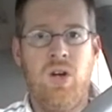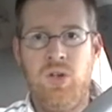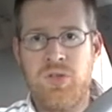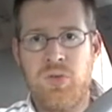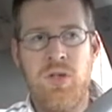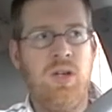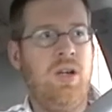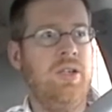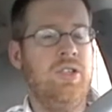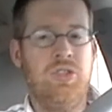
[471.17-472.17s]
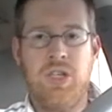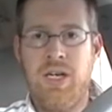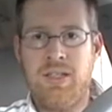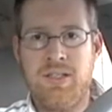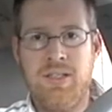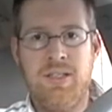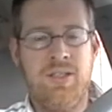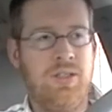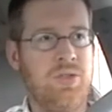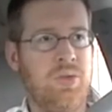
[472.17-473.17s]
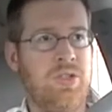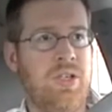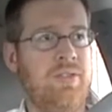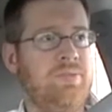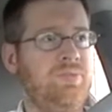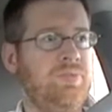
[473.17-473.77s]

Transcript: Ultron and Jocasta and all this sort of stuff.